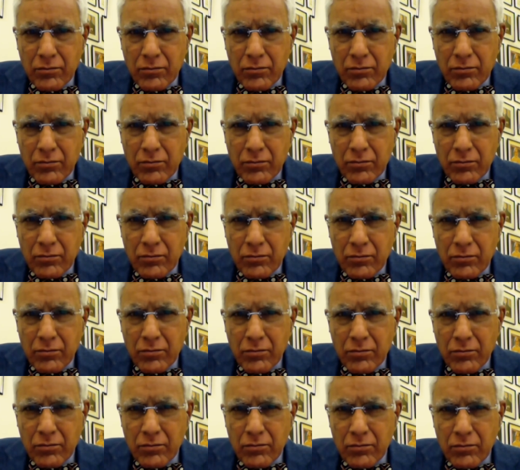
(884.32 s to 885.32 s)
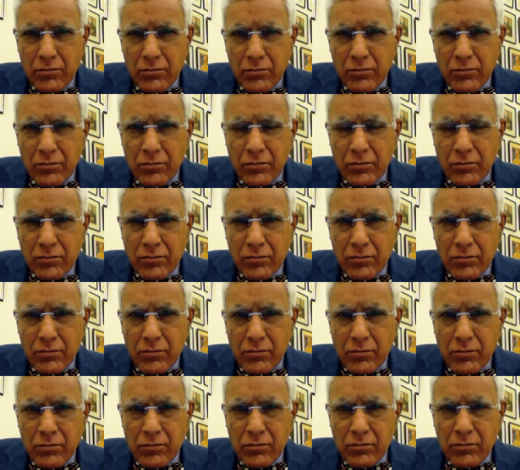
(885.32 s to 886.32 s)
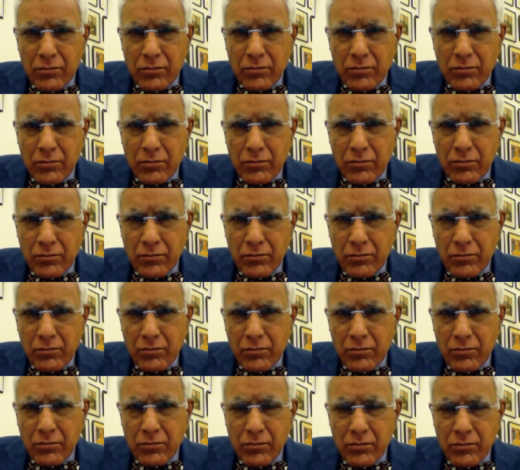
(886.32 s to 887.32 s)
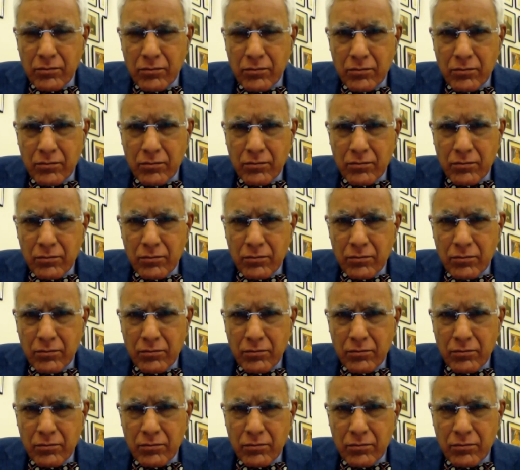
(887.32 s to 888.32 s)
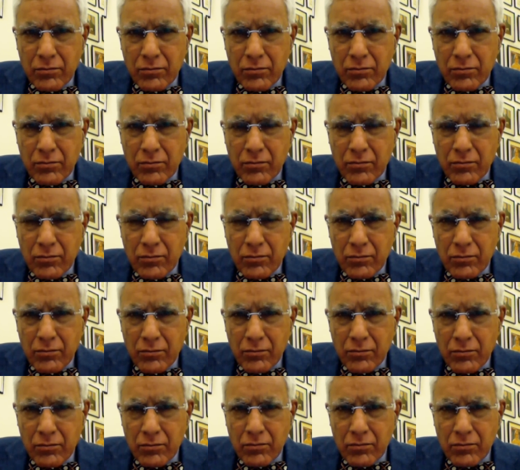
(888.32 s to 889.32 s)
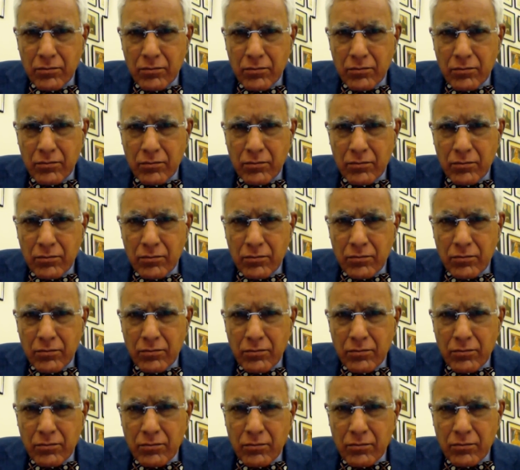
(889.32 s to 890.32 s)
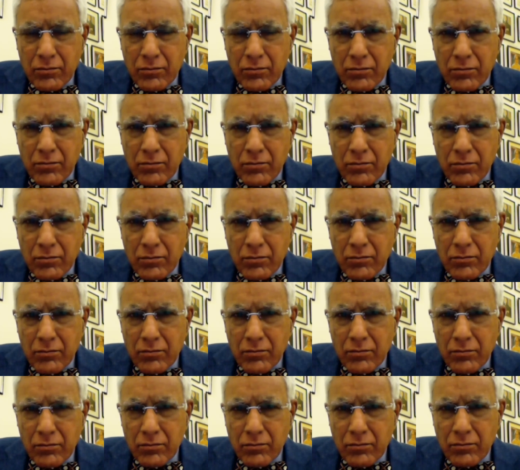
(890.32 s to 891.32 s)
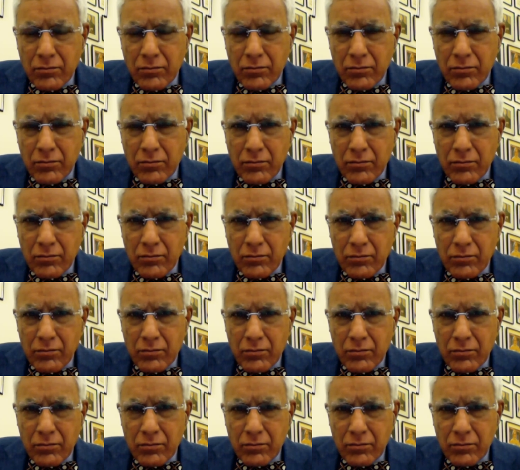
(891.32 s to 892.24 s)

The person shown says nothing.